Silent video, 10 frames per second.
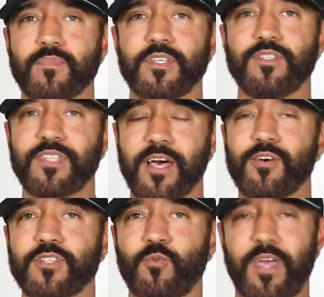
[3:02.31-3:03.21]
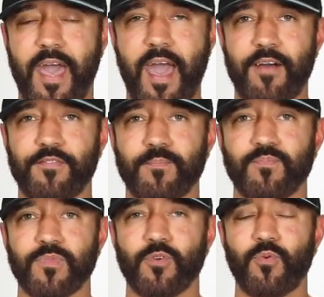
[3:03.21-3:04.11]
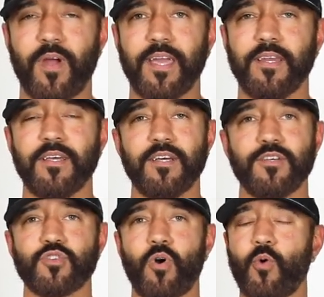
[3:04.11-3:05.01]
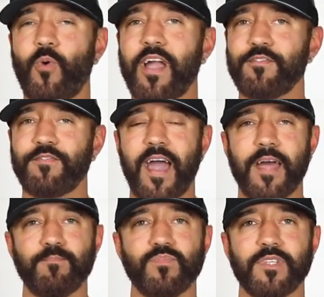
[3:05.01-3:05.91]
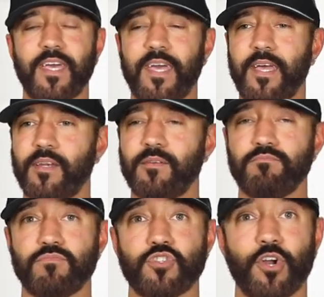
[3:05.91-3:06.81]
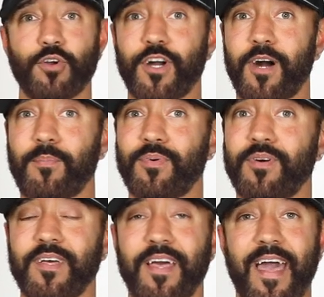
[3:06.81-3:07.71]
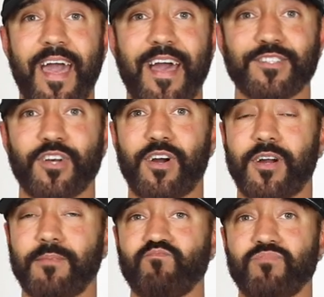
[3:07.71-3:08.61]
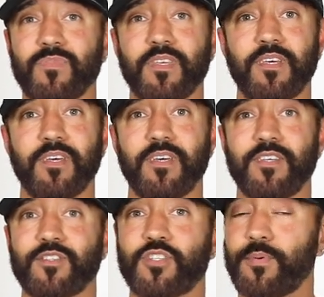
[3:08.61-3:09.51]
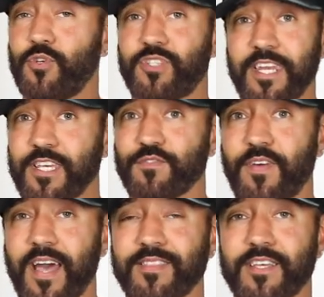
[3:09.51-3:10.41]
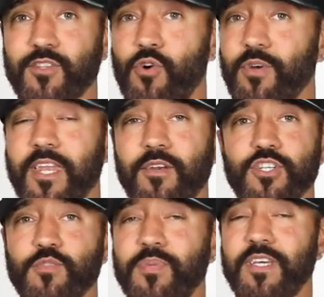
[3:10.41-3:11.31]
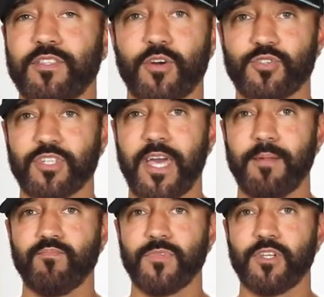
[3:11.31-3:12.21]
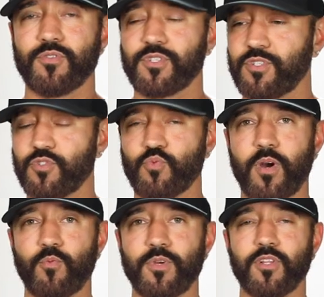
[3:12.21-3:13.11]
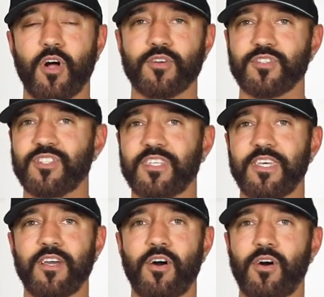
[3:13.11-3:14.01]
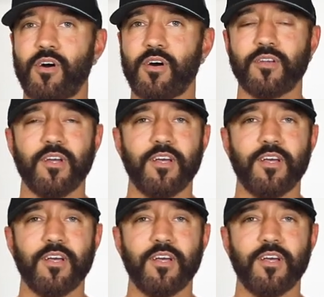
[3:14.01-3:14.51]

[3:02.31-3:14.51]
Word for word: cells that we have, right? So our white fat can turn up as our subcutaneous fat that's located just beneath our skin. You know, this is what we largely see on